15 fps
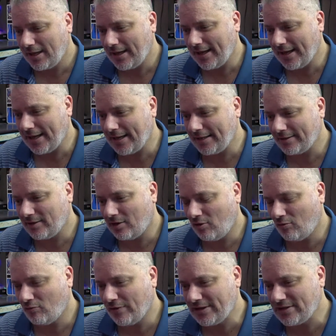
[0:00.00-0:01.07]
and the
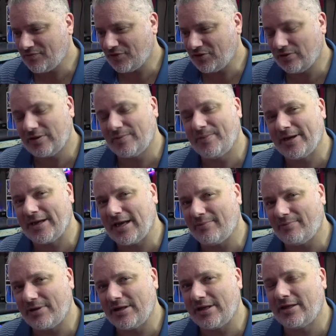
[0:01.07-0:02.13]
whole reason for doing the
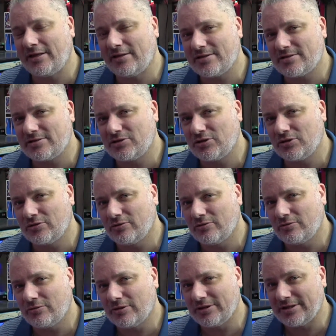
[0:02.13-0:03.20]
pickup is
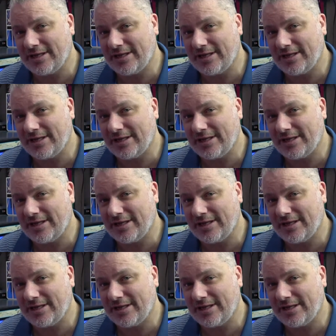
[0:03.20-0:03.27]
to